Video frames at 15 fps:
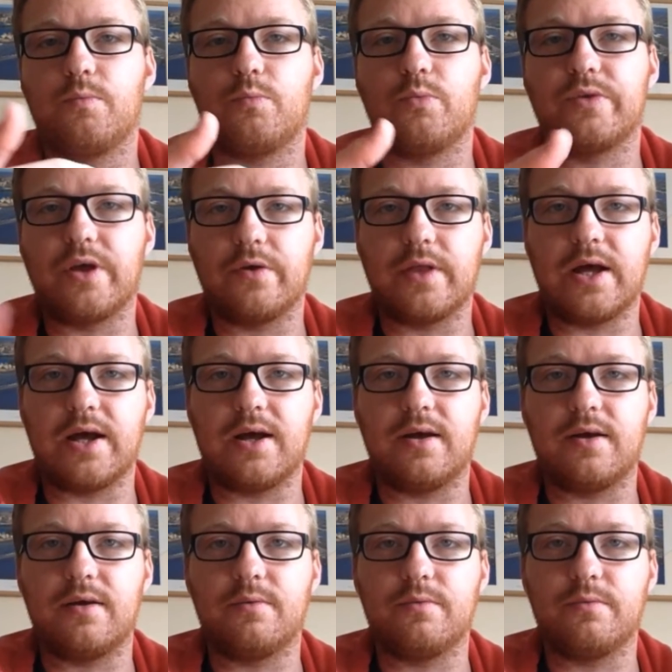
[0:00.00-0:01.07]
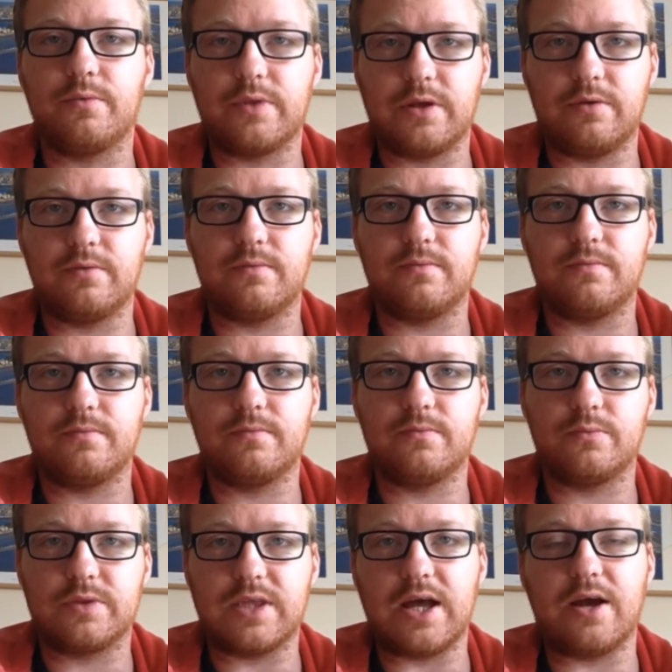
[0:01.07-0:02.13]
without that, without
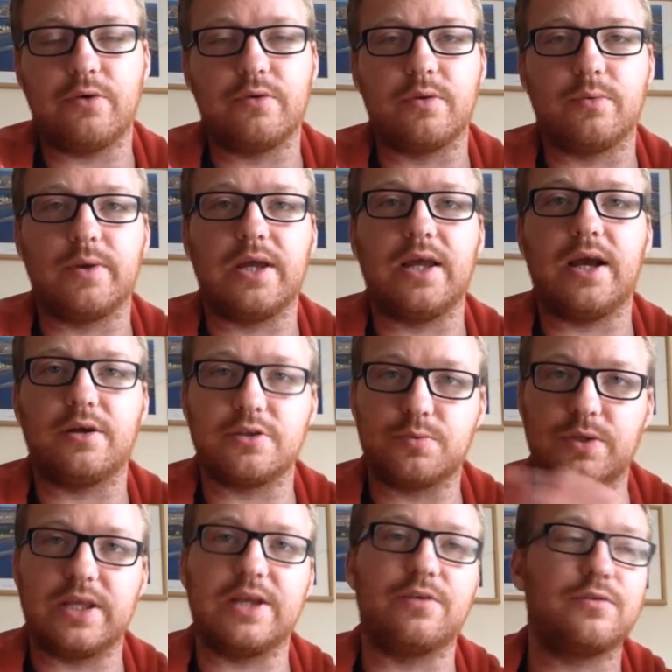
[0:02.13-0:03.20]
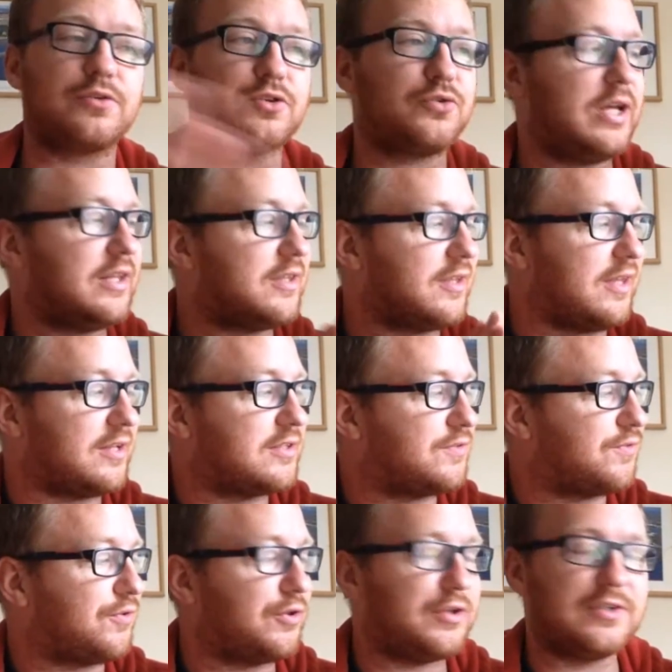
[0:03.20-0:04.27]
with that out the way, I just want to get straight to this
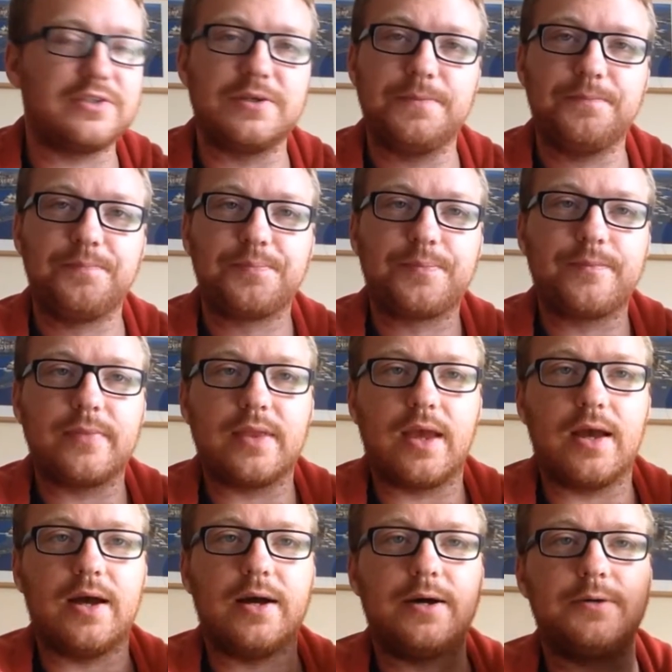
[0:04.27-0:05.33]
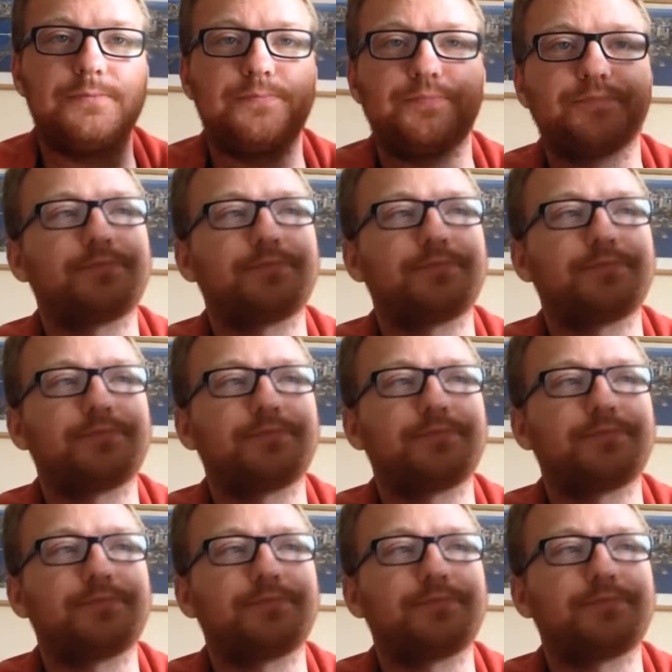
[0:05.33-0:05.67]
for you. Um,